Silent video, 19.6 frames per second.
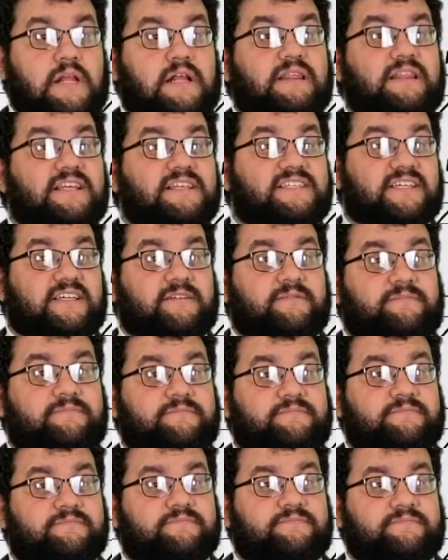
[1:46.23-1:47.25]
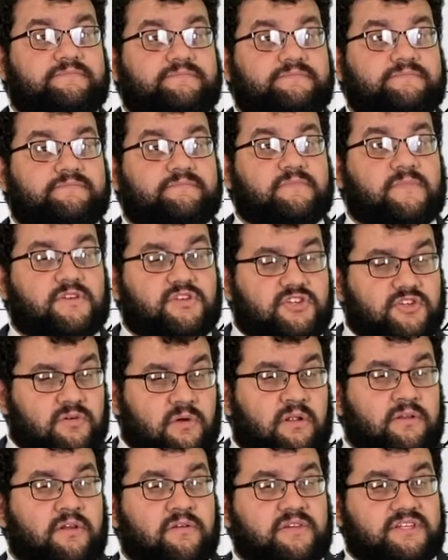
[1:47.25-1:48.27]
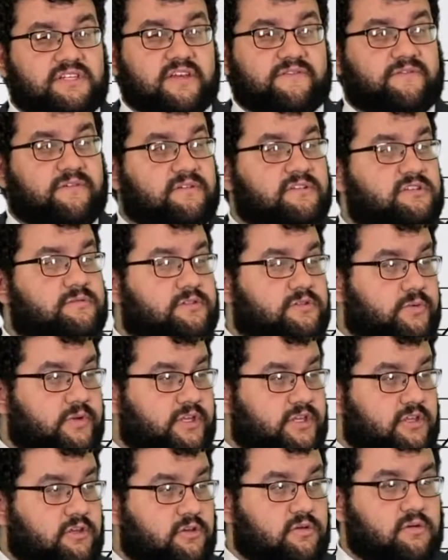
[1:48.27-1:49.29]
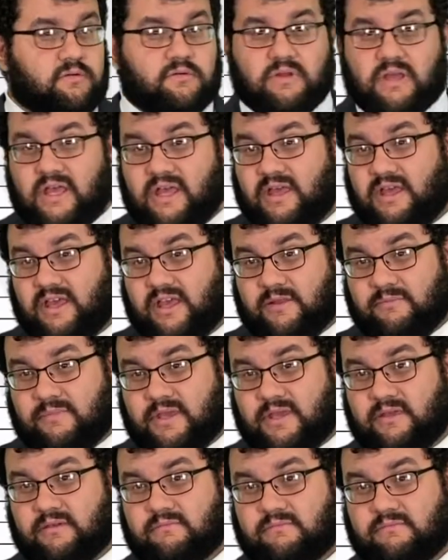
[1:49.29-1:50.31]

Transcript: Listen, do you all know the difference between you and me?